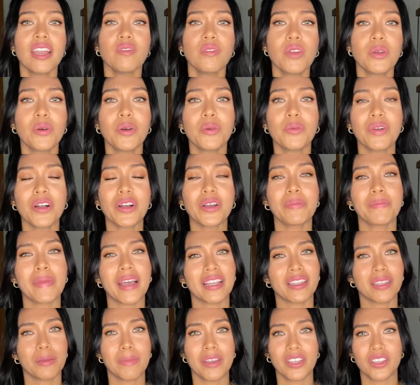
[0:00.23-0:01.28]
everyone, welcome
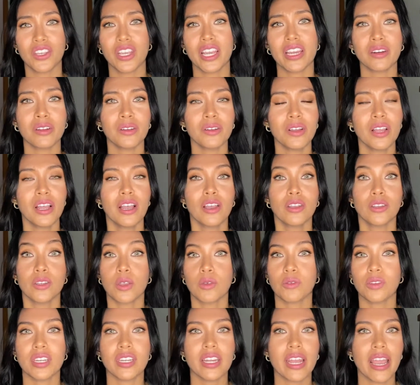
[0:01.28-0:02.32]
back to my channel.
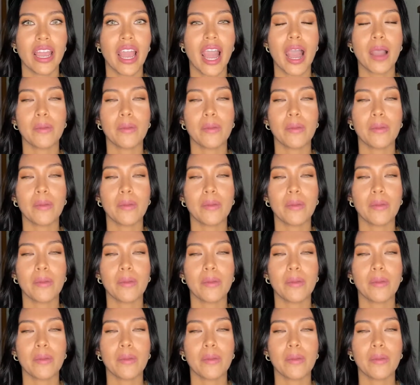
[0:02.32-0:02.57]
So today